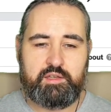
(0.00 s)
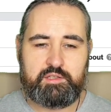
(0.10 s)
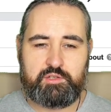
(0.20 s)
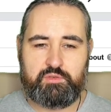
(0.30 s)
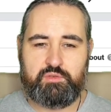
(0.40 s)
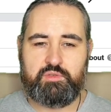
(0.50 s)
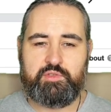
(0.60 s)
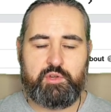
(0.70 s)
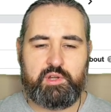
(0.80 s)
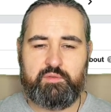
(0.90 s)
to
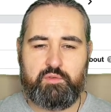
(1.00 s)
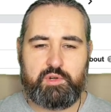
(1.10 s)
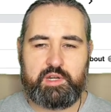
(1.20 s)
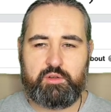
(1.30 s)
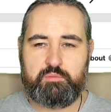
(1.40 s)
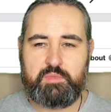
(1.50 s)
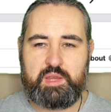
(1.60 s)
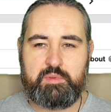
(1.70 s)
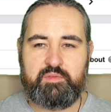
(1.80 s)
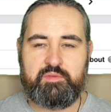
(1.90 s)
30, 40, or
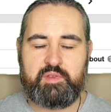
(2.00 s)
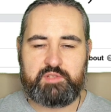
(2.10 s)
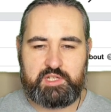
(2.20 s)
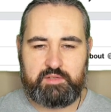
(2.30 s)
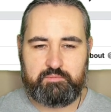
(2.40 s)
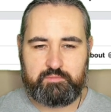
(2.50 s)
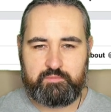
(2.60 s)
maybe 50.